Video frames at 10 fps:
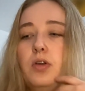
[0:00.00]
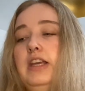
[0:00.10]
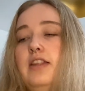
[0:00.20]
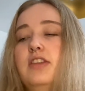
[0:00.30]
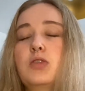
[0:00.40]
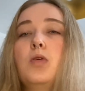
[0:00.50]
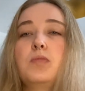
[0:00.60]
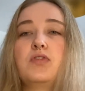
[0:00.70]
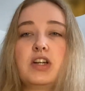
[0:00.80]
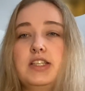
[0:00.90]
Yeah, this one
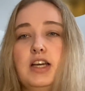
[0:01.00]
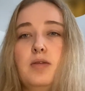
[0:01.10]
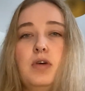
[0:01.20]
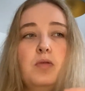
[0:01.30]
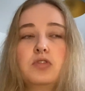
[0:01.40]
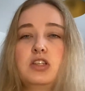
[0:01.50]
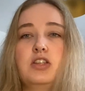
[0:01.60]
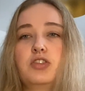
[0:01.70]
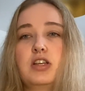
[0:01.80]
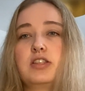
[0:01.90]
was very dumb. I wasn't
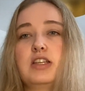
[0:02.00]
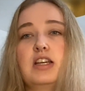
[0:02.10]
interested.